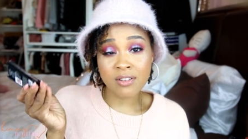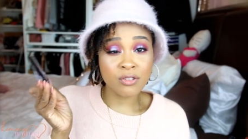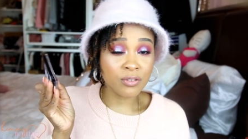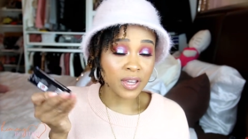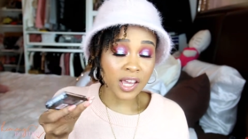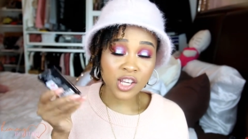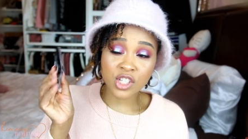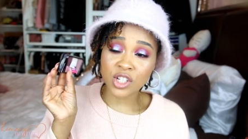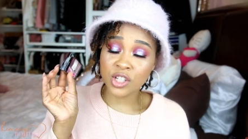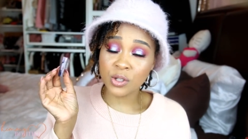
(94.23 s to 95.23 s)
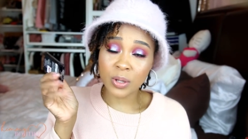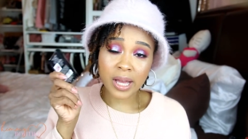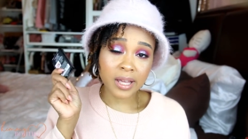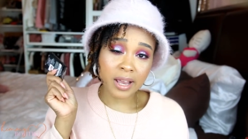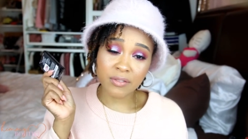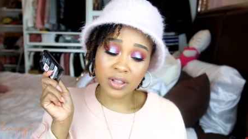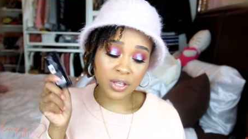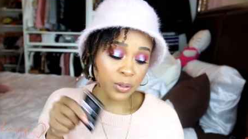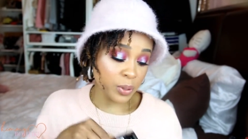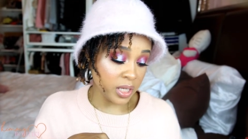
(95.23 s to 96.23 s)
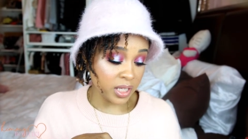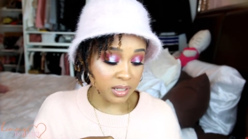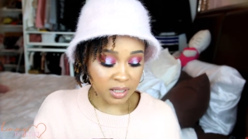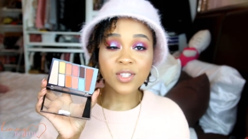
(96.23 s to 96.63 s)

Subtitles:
for vacation, and you got everything you need.